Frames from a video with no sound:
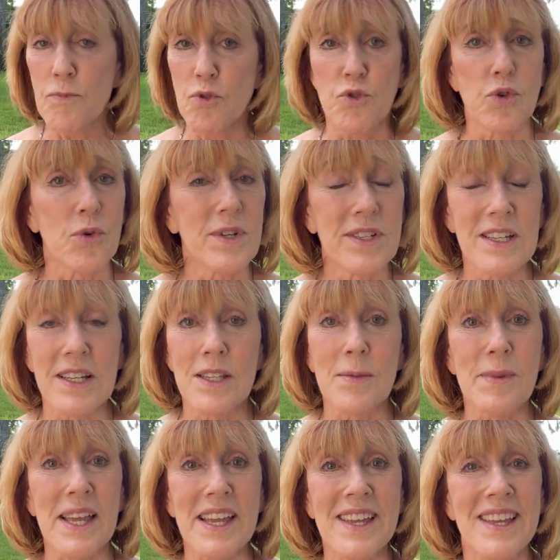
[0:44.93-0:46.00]
joined
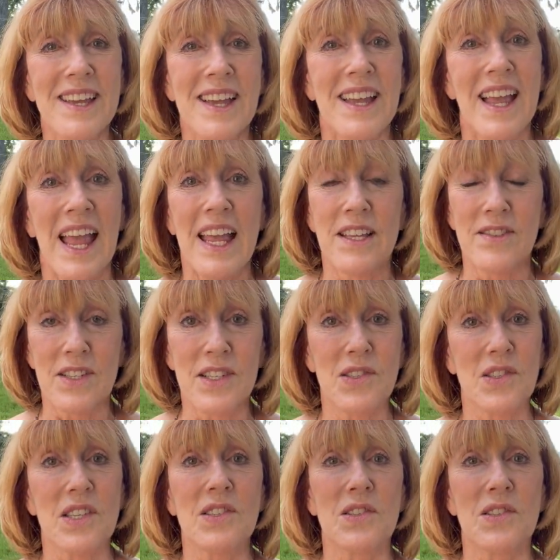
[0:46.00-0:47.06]
LMA and did
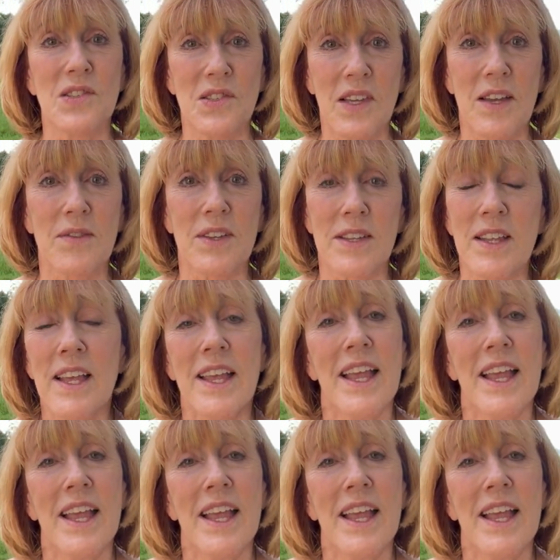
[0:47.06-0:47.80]
season 7,